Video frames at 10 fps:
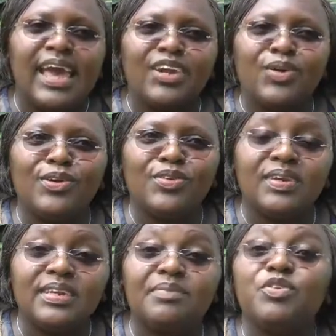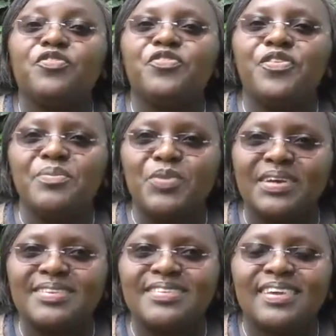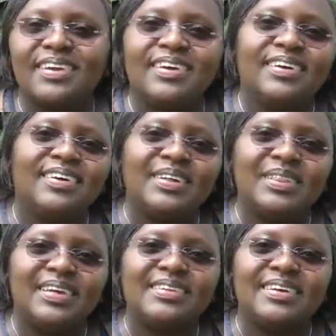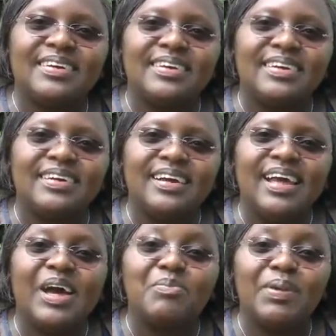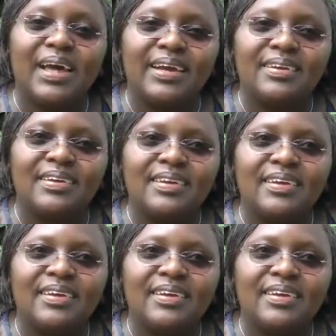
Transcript: and also the types of frameworks that are applied.